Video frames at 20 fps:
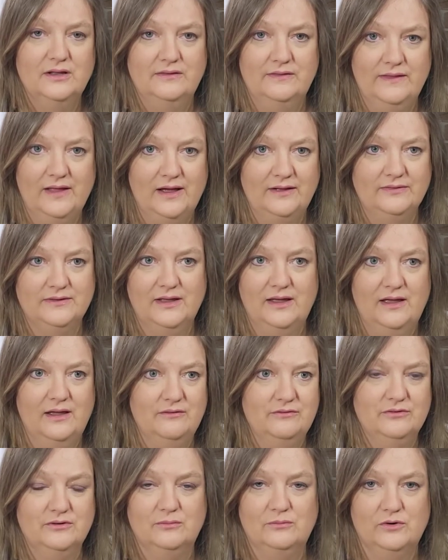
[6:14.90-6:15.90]
not to
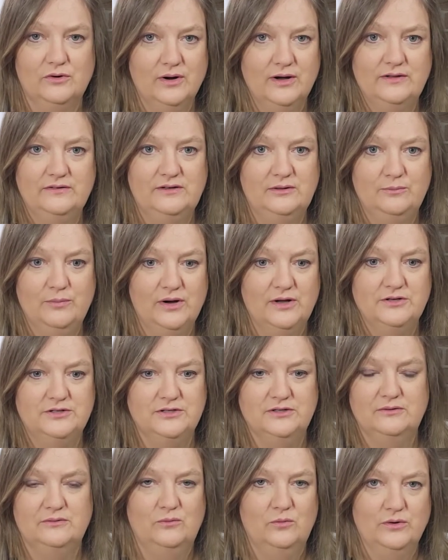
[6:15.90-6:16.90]
have some crazy
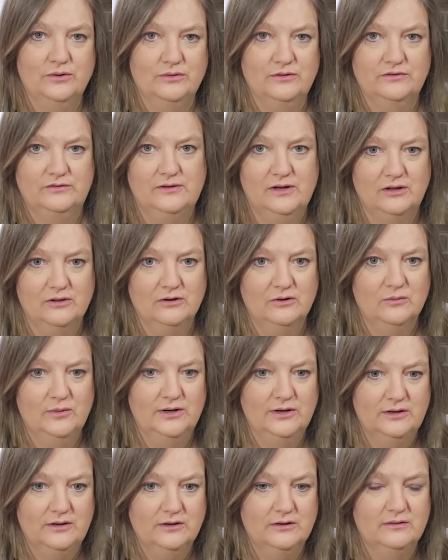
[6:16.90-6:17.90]
budget where this dollar
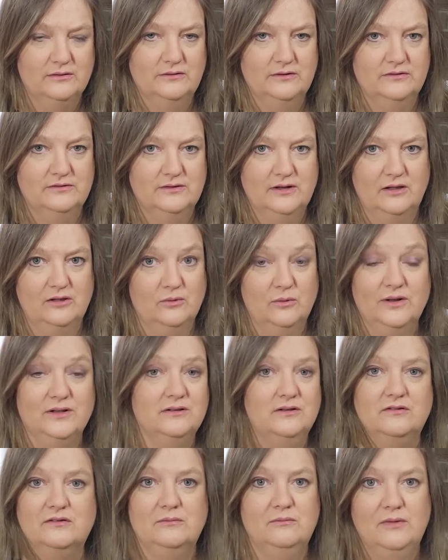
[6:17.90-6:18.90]
went here and this dollar. It
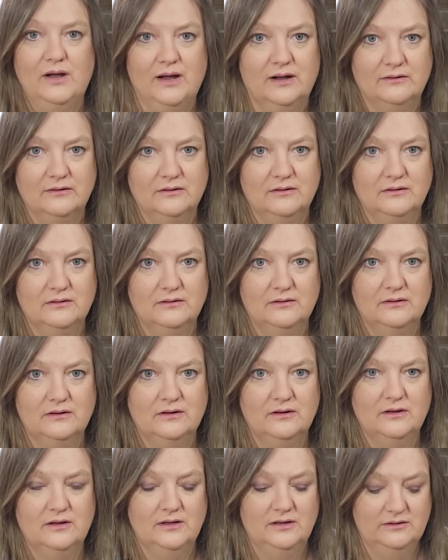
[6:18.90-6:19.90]
doesn't matter.
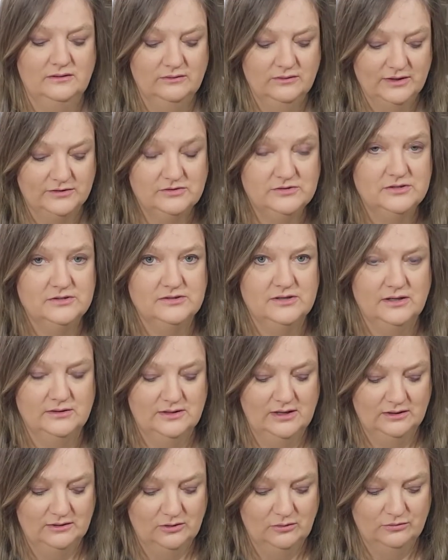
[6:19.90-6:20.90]
Let's just get
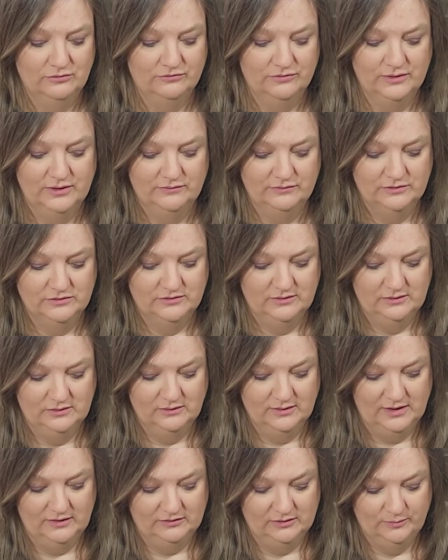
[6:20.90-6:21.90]
that loan forgiven so you
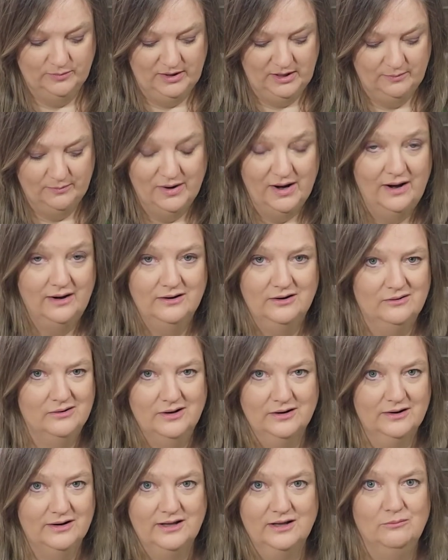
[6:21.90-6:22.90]
don't have to pay it back. You're
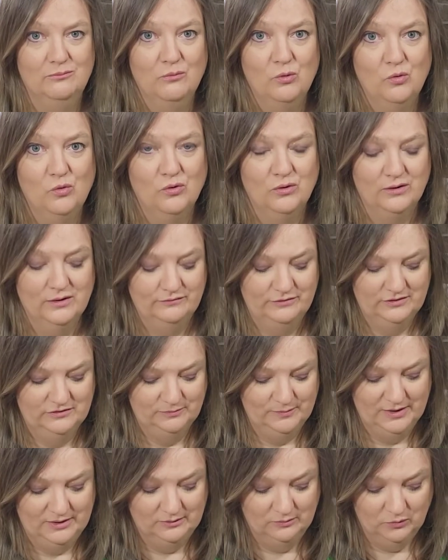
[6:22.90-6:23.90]
not going to get more if you
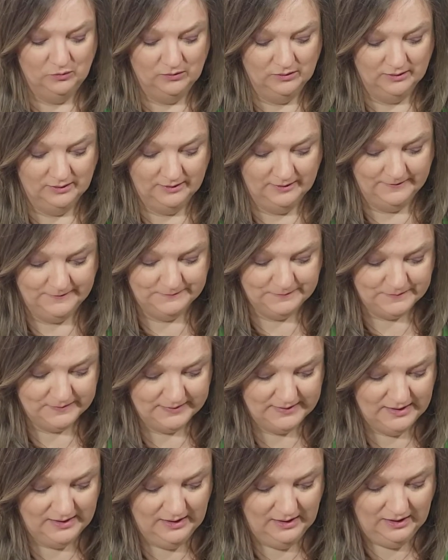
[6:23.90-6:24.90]
spend more.
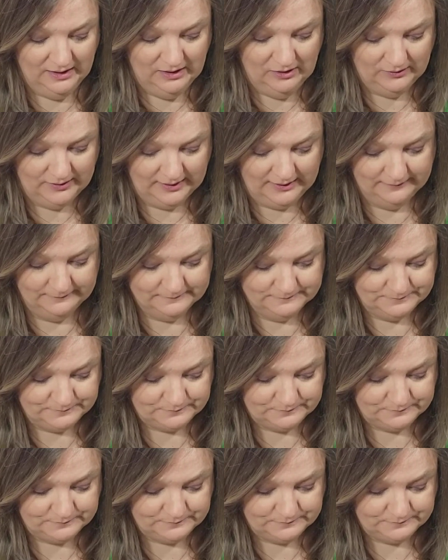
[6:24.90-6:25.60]
Okay,